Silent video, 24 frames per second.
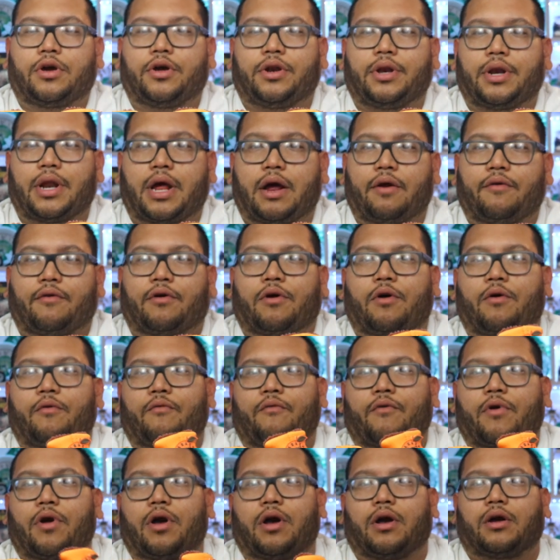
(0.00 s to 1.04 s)
Could not go
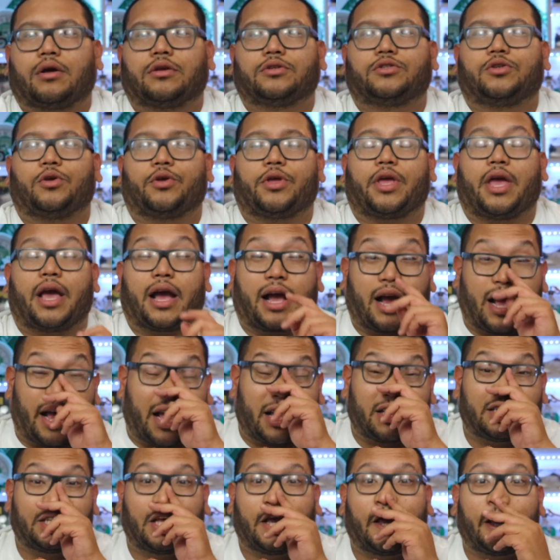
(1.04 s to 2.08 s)
wrong. So yeah,
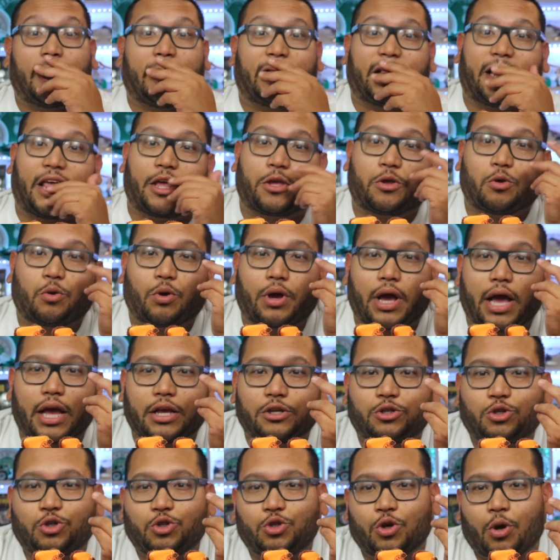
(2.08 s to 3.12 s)
guys, thank you
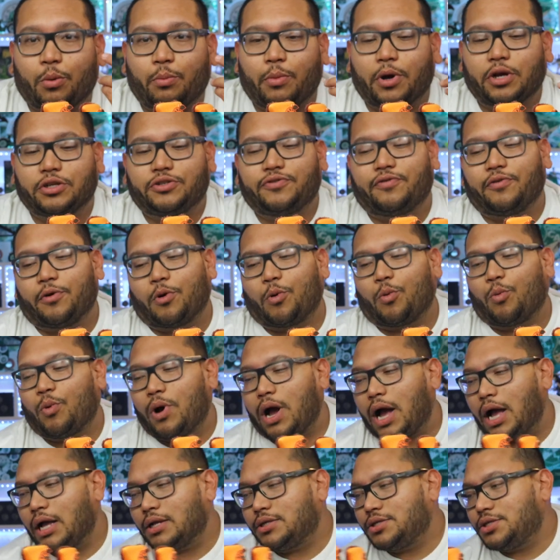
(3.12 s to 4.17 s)
guys so much for
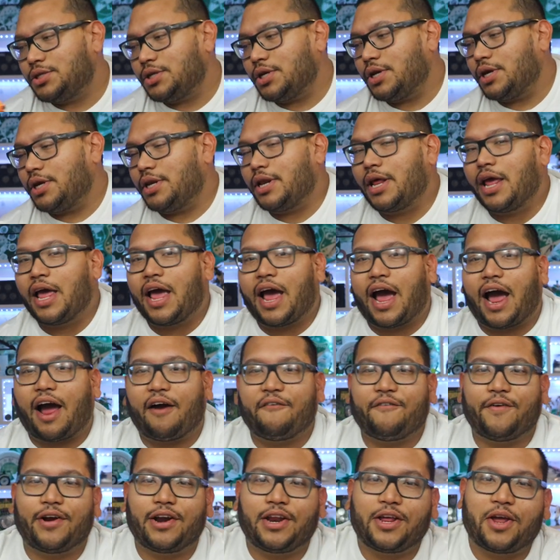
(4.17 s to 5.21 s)
watching. I
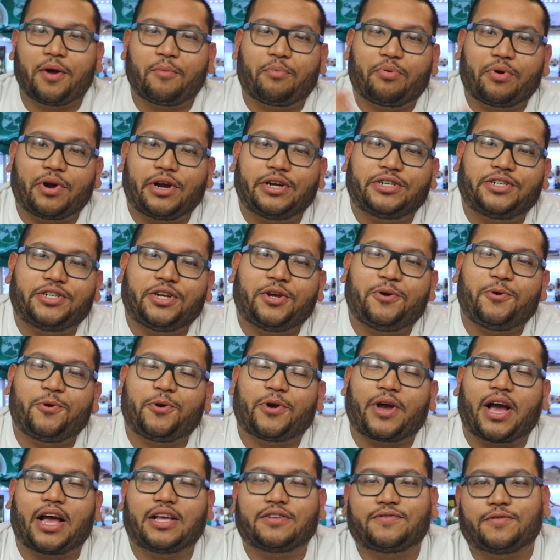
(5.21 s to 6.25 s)
really appreciate
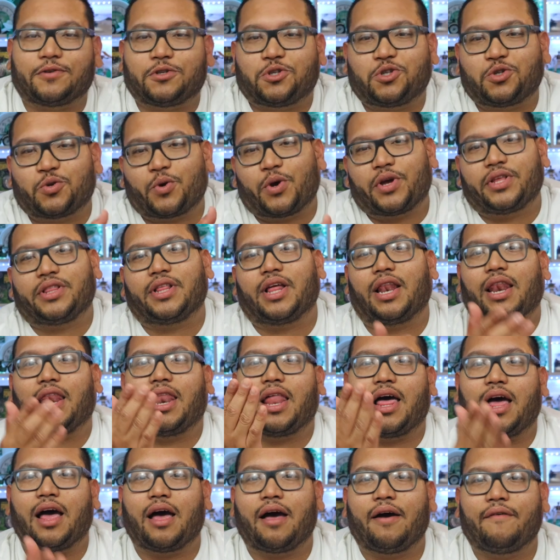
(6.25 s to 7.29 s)
you guys for showing the
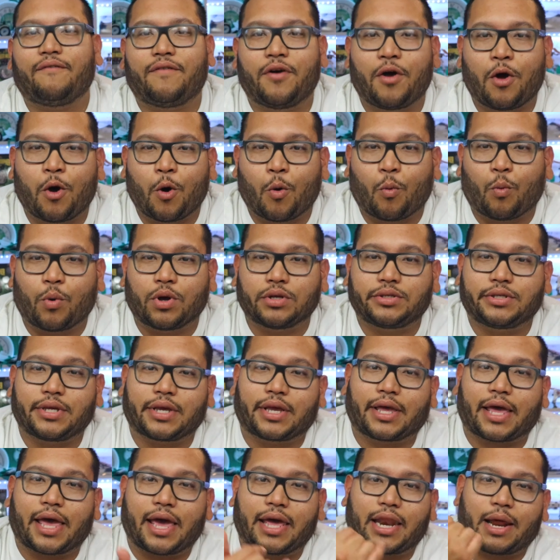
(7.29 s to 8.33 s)
love. Once
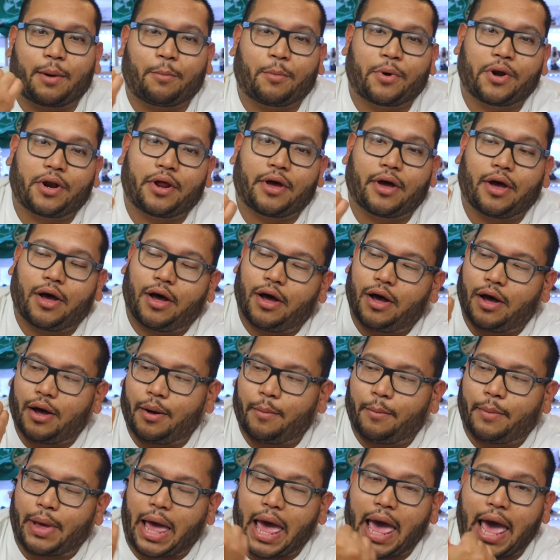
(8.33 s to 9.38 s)
again, I'm gonna
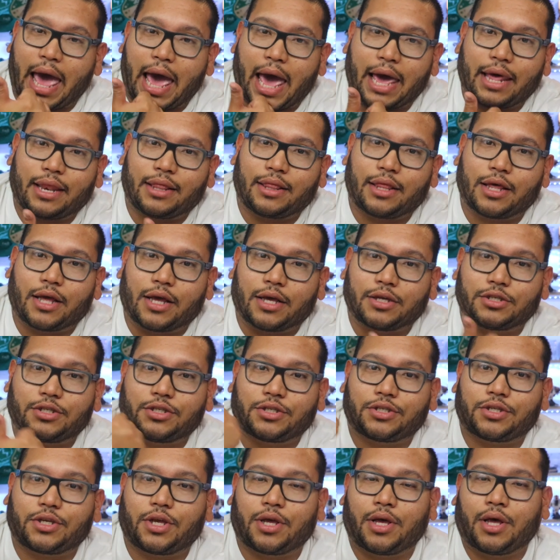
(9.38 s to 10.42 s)
um, add
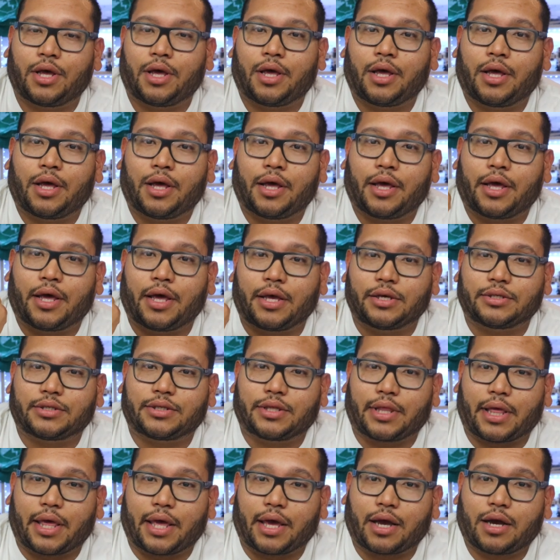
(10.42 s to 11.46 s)
this
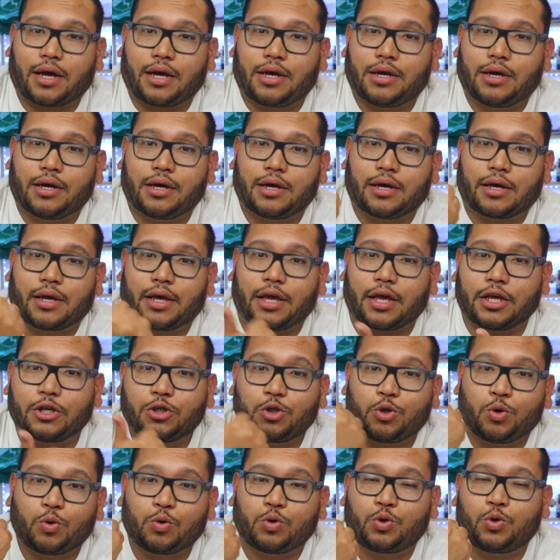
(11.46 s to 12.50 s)
his link,
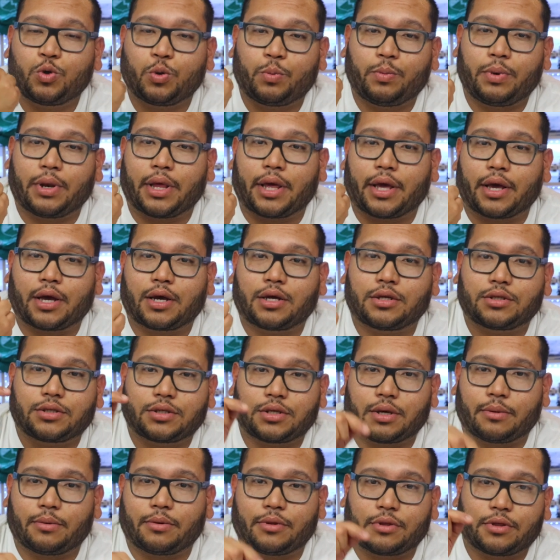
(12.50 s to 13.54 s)
his YouTube link
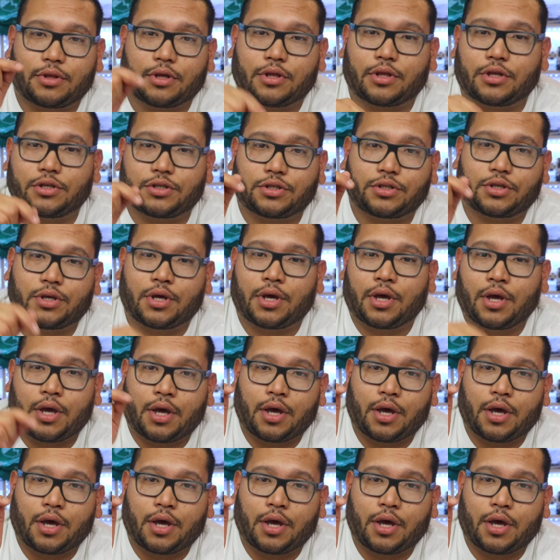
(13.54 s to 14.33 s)
to, to this